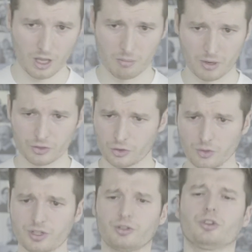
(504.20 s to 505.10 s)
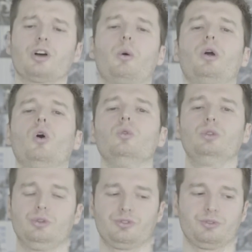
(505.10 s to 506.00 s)
But those are not our only
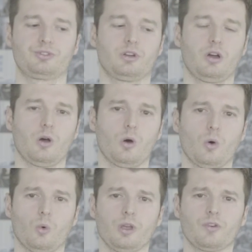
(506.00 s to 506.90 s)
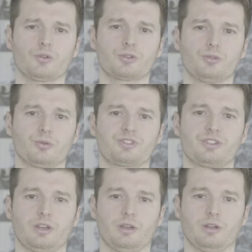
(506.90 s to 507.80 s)
users. We have also
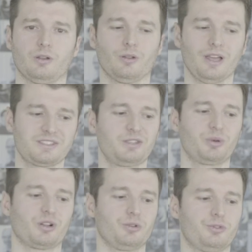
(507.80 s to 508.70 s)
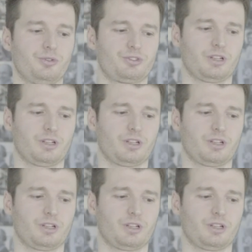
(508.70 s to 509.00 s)
those less typical users